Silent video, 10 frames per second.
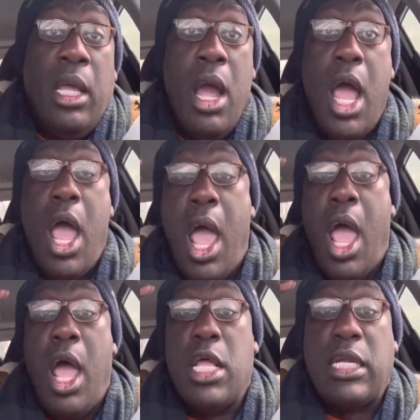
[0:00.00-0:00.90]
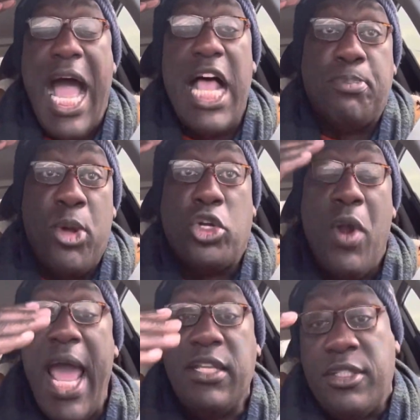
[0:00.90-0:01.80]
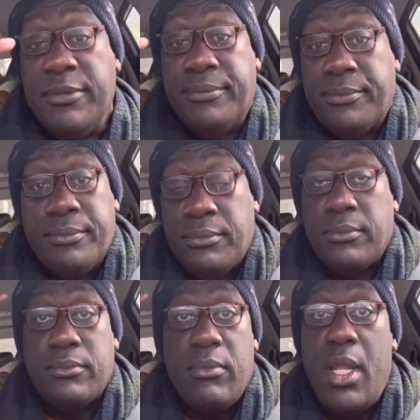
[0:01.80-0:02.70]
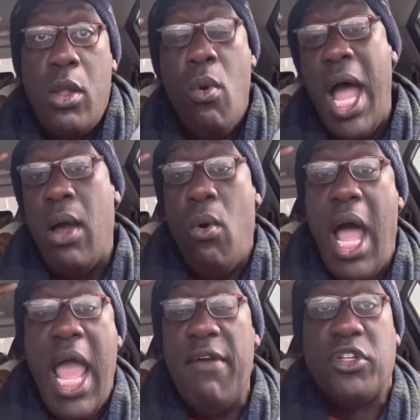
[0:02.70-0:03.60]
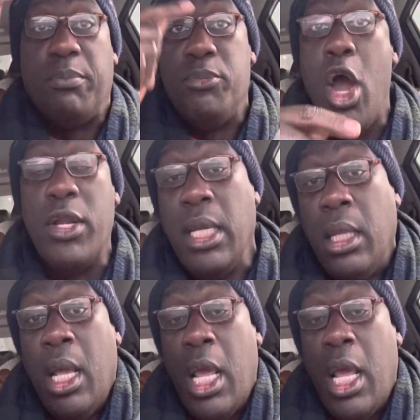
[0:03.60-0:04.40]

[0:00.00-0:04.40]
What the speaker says: the gospel of grace while having communion.